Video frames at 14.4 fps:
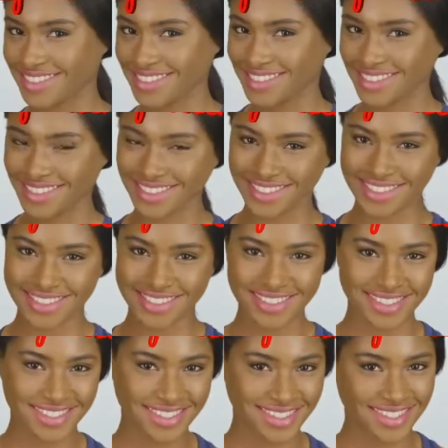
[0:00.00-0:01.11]
Hello,
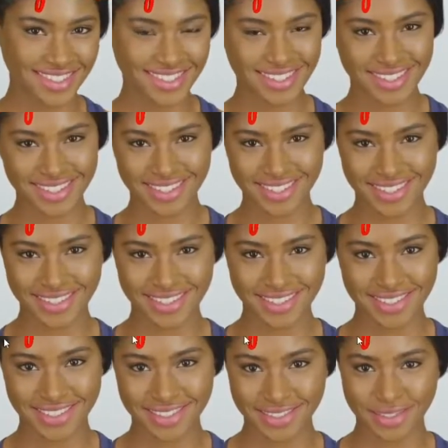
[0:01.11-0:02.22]
today we're going to make
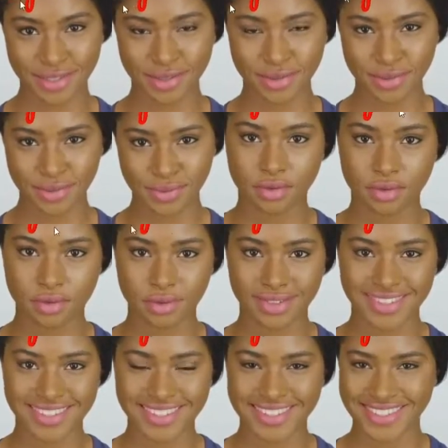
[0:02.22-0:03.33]
some 3D
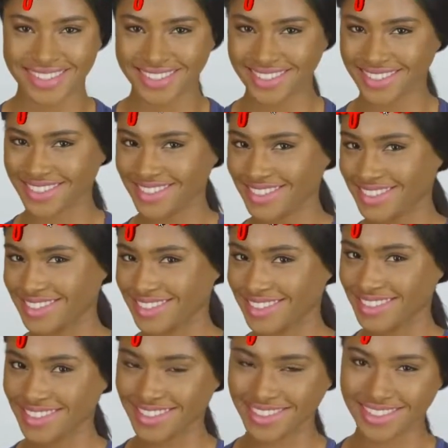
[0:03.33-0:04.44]
text
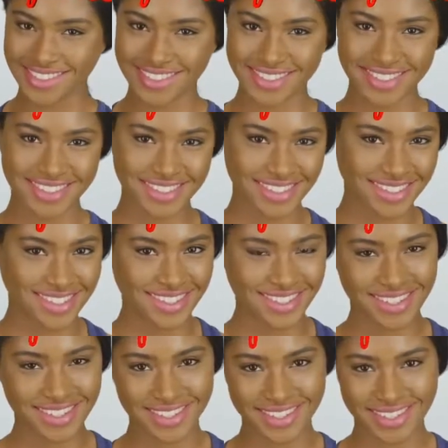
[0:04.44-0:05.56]
within LinStudio. Studio.
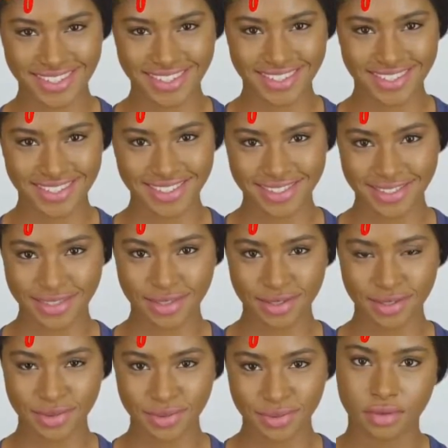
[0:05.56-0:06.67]

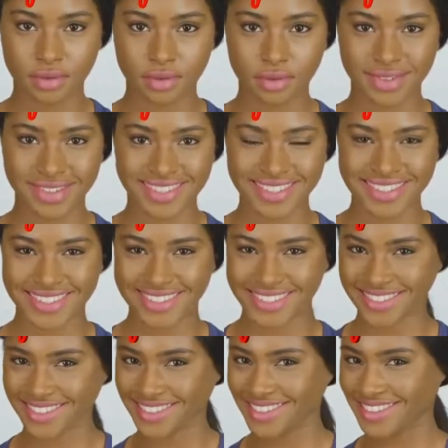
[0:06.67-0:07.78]
Now LinStudio Studio itself
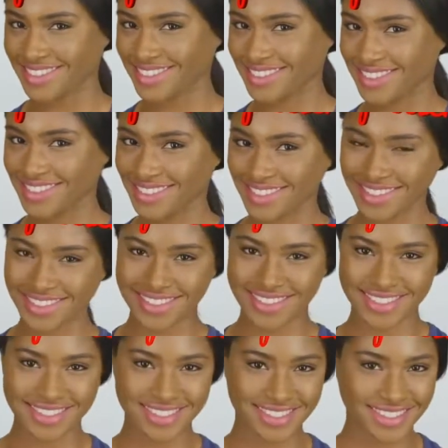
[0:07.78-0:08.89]
does not have a
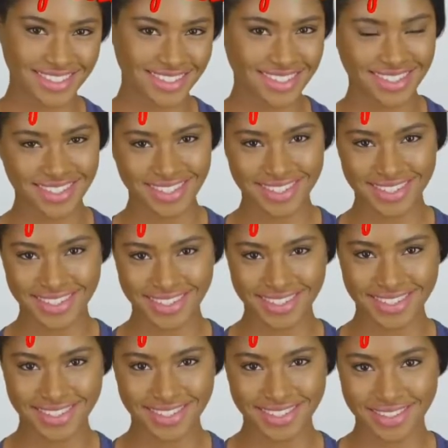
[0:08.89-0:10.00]
3D text feature
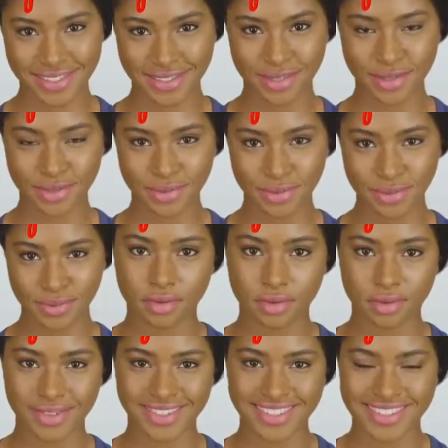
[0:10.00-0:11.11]
and we could
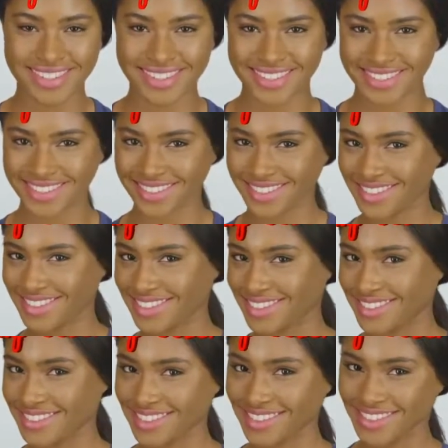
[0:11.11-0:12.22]
always model some
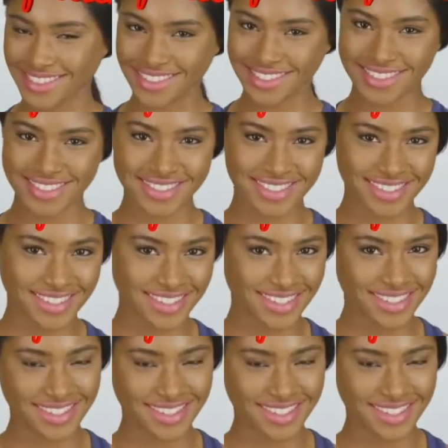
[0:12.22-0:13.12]
3D text and import it.